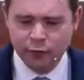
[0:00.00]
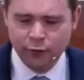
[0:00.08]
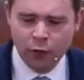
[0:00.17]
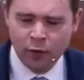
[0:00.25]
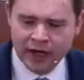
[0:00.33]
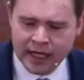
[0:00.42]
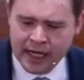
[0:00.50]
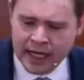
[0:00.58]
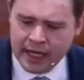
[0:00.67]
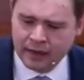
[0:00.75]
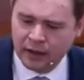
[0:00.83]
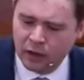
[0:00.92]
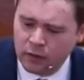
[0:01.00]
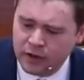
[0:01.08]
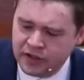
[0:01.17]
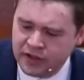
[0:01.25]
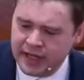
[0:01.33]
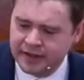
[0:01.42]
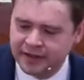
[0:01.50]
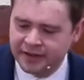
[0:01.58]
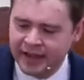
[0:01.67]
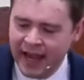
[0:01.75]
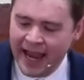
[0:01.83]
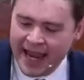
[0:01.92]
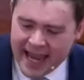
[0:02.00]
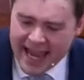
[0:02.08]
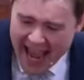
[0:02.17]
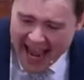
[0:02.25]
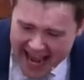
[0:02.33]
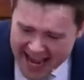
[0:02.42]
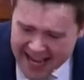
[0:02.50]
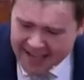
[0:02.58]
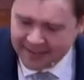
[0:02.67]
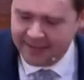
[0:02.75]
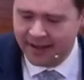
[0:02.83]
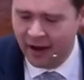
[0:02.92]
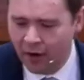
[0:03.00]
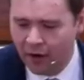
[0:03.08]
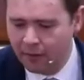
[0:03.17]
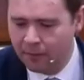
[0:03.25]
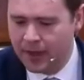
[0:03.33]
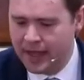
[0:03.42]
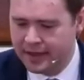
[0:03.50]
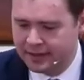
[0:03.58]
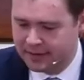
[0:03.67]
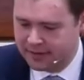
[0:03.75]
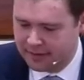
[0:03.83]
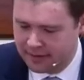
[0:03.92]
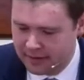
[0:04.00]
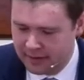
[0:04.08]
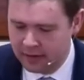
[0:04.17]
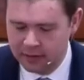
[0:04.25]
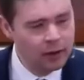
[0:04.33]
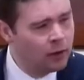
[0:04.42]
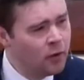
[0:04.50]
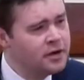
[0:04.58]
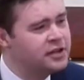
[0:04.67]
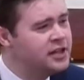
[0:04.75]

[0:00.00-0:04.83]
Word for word: "For he, the Lord Jesus, he is our peace." The Lord